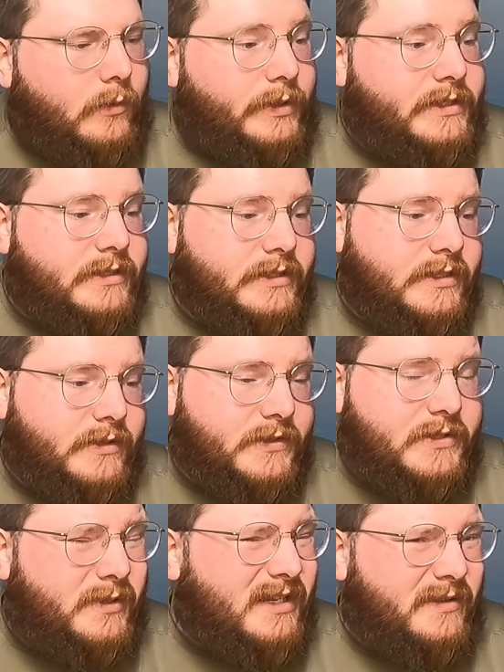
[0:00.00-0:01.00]
which is
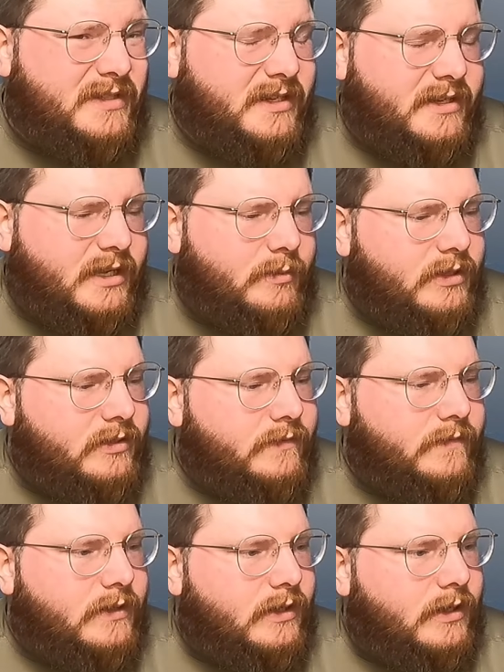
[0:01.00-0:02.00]
also a downside, I
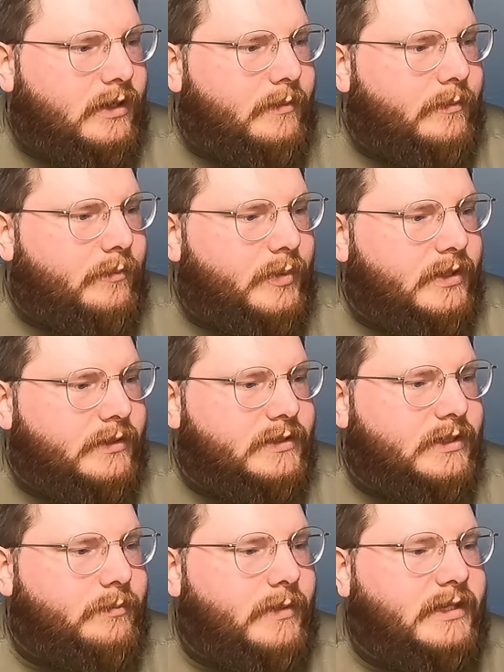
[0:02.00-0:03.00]
believe,
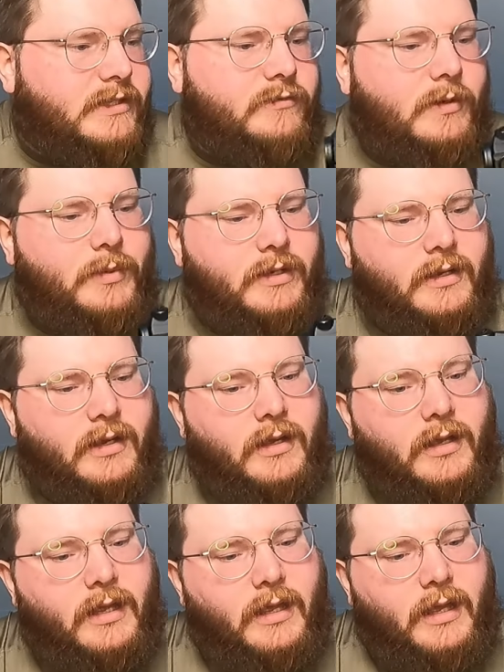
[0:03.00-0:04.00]
because it makes this
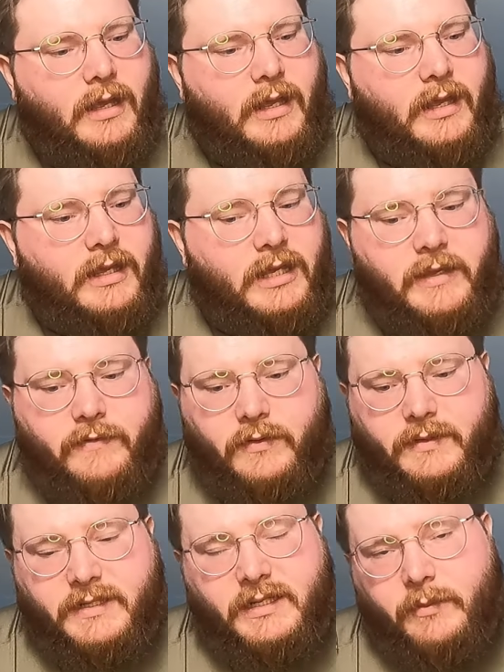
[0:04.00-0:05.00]
replica, even
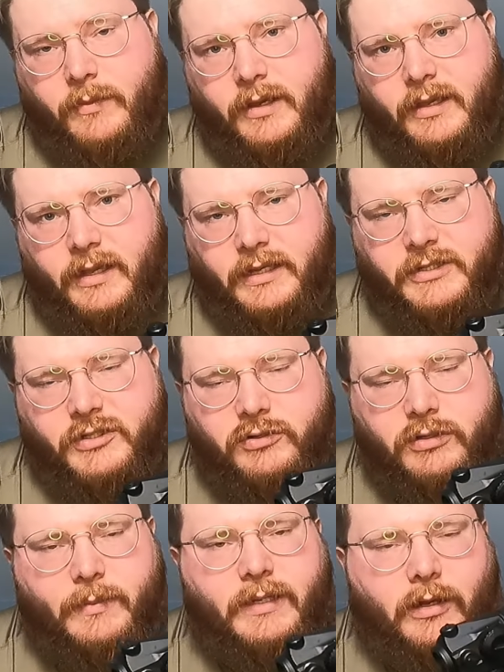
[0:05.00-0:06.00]
on semi,
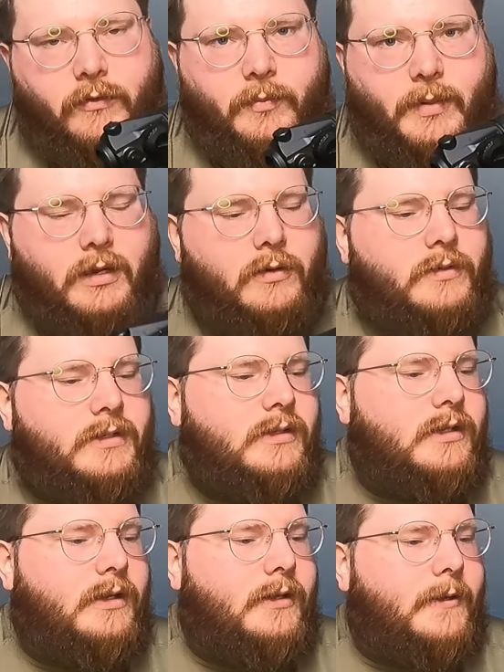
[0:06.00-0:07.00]
extremely overpowered,
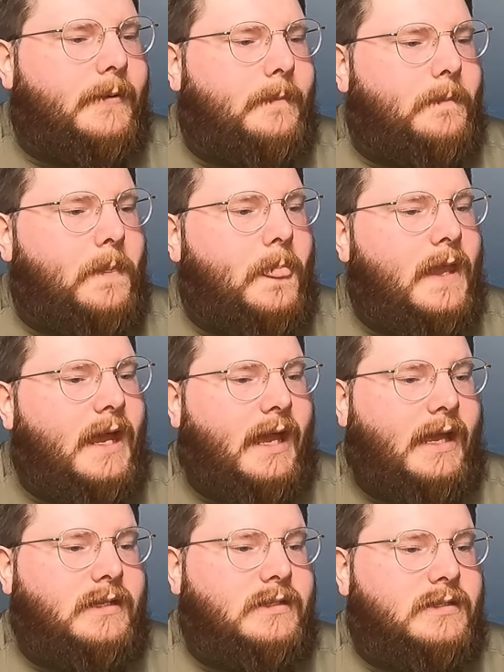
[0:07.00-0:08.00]

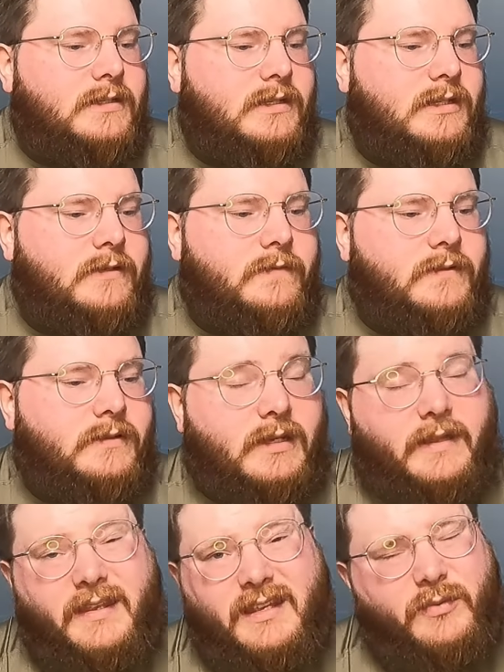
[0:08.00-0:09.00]
and even,
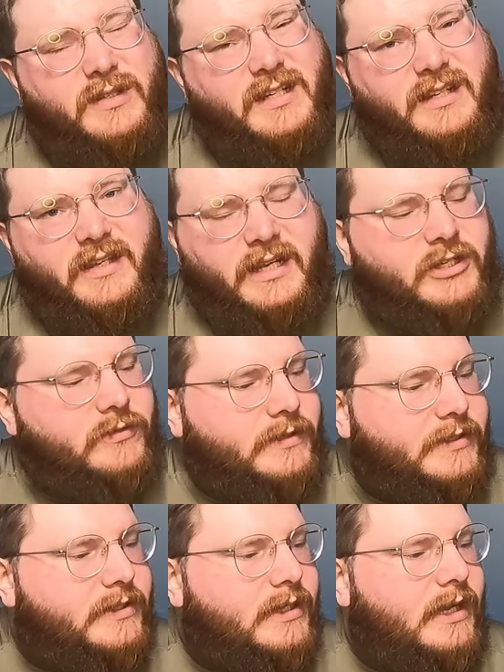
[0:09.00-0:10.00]
I think, would say
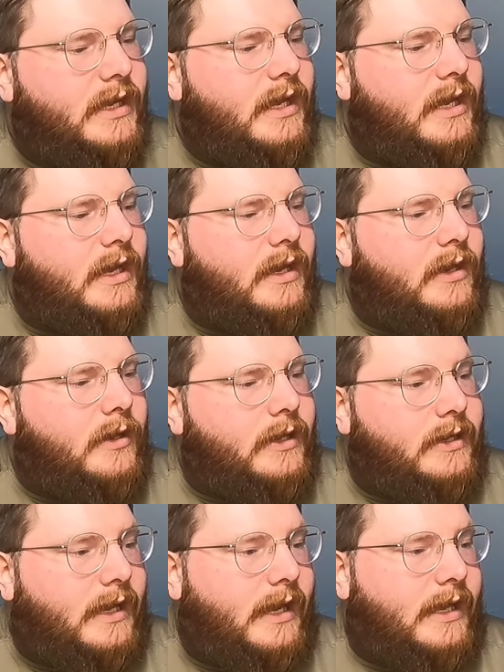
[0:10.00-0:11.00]
dangerous
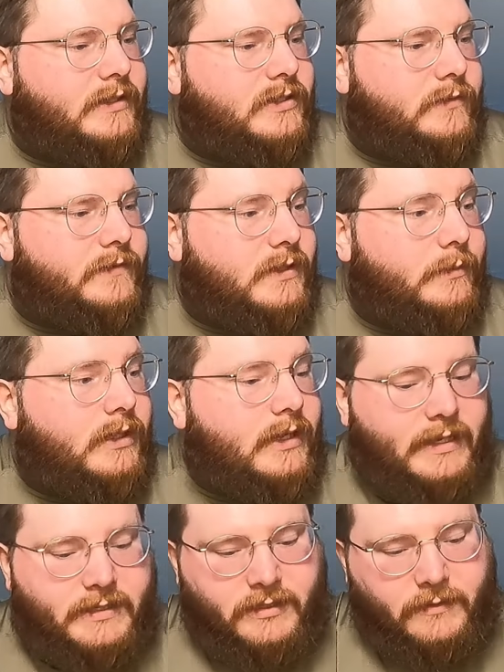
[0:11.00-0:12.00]
in the hands of somebody
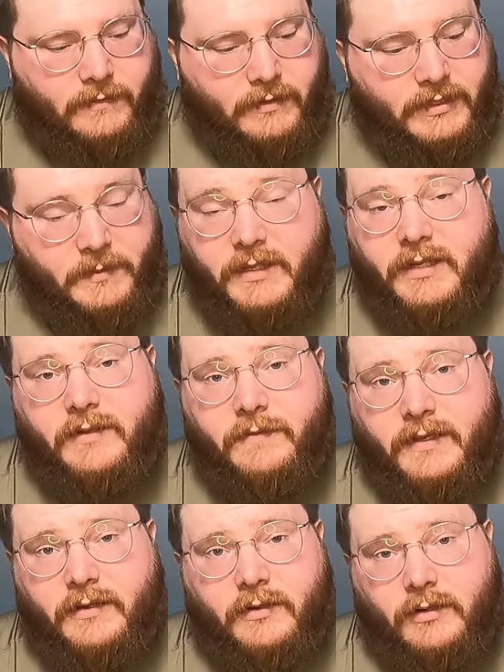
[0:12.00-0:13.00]
who has a very speedy
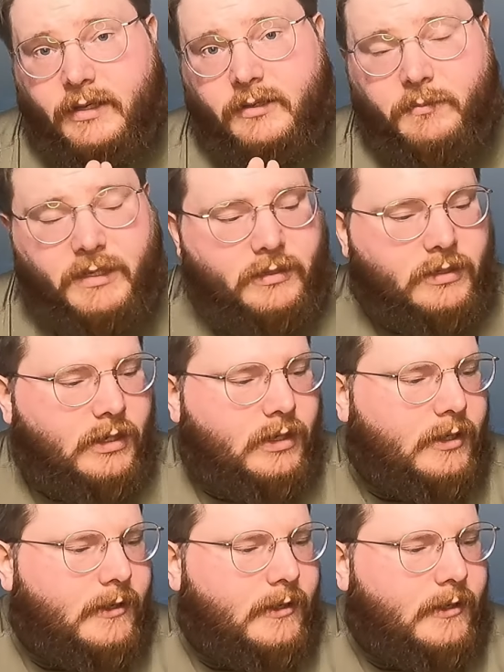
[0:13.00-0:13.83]
finger like me.